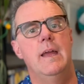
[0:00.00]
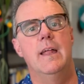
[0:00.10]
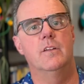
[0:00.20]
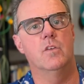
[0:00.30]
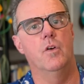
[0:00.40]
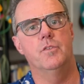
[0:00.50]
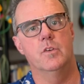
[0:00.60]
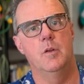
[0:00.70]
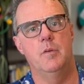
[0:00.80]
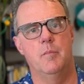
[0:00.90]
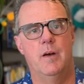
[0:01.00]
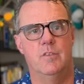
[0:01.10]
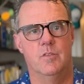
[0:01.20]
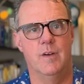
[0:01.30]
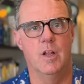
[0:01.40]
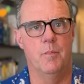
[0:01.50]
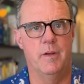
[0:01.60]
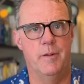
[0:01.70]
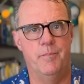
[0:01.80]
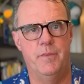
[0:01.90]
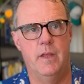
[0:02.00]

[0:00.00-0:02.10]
and it's also going to be about development.